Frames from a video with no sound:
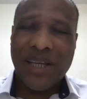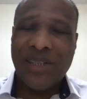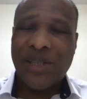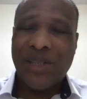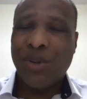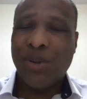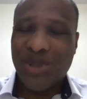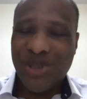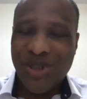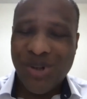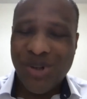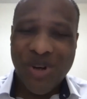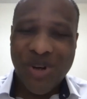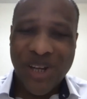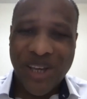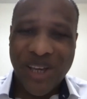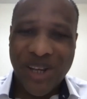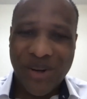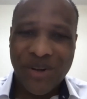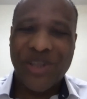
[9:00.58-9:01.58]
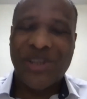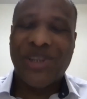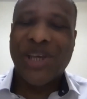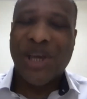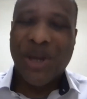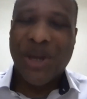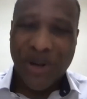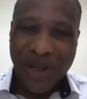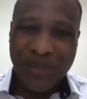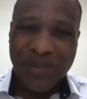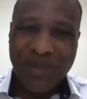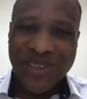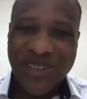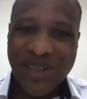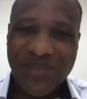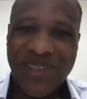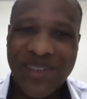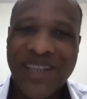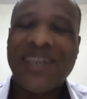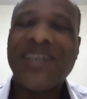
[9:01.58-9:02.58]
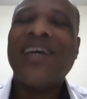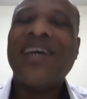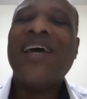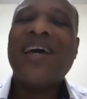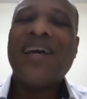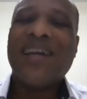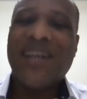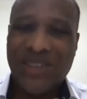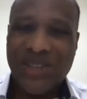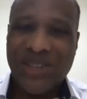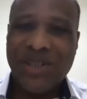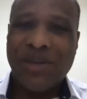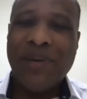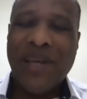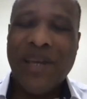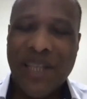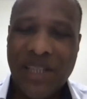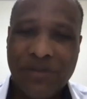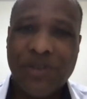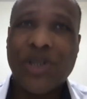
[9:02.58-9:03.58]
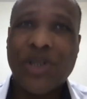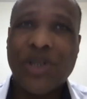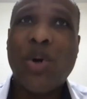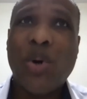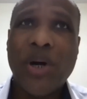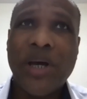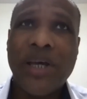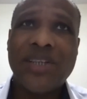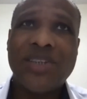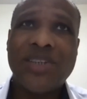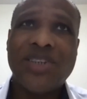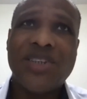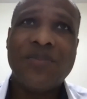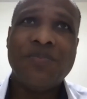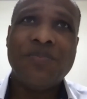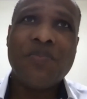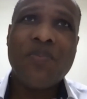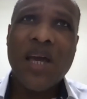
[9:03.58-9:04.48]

a Doge coin or Ethereum or something, because there are many different coins.